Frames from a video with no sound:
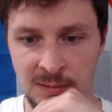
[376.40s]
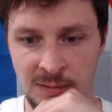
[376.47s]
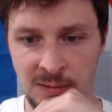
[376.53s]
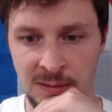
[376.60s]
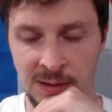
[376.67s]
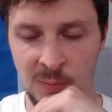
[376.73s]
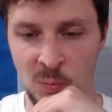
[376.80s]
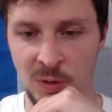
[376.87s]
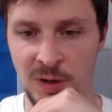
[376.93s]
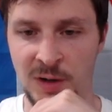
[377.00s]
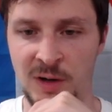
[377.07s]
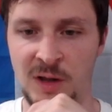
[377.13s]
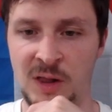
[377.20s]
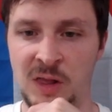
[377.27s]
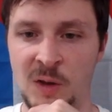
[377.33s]
And we're
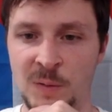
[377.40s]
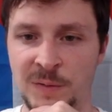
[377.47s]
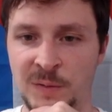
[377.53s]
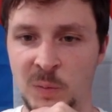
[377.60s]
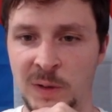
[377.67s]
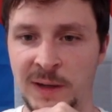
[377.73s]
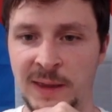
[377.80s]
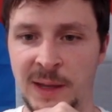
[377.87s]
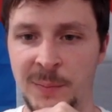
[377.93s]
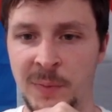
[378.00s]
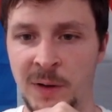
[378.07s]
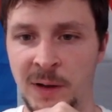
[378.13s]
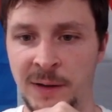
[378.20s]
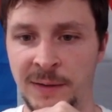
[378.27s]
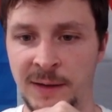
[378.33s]
close to winning that
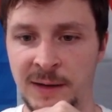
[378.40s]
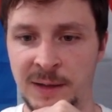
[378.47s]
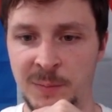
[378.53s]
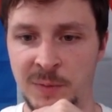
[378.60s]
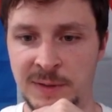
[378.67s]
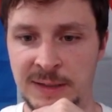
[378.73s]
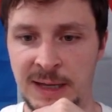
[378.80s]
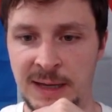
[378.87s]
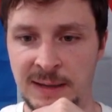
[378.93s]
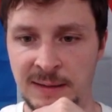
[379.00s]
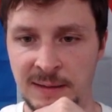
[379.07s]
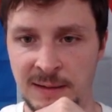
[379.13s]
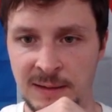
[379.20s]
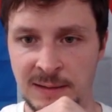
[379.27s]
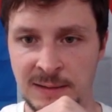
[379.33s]
pawn. Then he protects
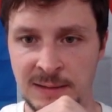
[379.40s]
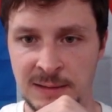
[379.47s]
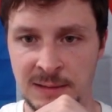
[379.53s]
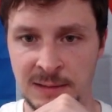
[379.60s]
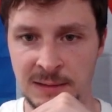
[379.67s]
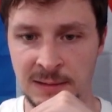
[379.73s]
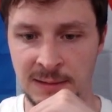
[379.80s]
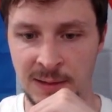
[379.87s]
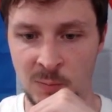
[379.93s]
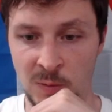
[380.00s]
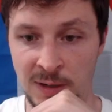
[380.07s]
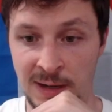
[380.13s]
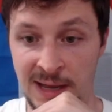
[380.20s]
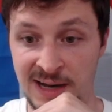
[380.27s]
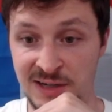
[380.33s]
it. Then we
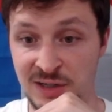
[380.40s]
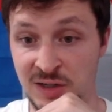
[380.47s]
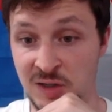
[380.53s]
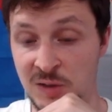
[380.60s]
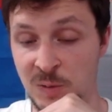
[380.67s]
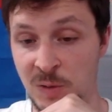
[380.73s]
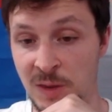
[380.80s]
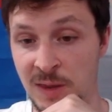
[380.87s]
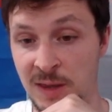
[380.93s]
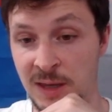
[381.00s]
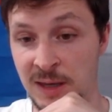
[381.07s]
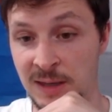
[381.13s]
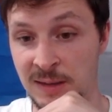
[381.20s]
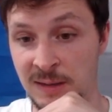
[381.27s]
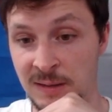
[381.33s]
could actually do
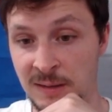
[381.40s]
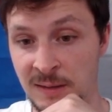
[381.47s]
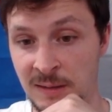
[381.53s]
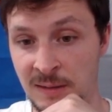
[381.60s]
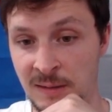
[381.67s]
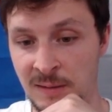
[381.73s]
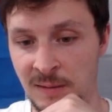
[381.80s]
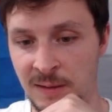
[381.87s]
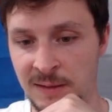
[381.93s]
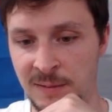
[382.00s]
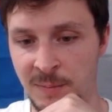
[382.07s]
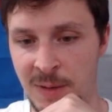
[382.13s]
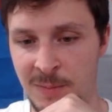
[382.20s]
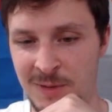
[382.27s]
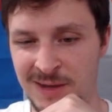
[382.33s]
this. So let's
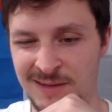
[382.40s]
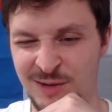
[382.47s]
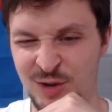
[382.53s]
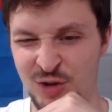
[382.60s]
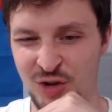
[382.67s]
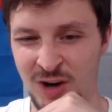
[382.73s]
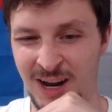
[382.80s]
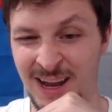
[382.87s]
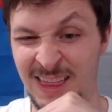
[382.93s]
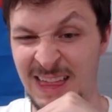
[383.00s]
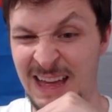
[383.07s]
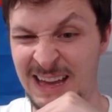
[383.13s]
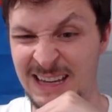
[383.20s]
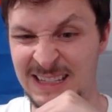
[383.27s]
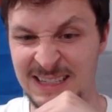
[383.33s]
maybe try
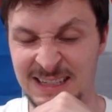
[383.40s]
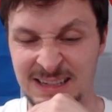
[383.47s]
that.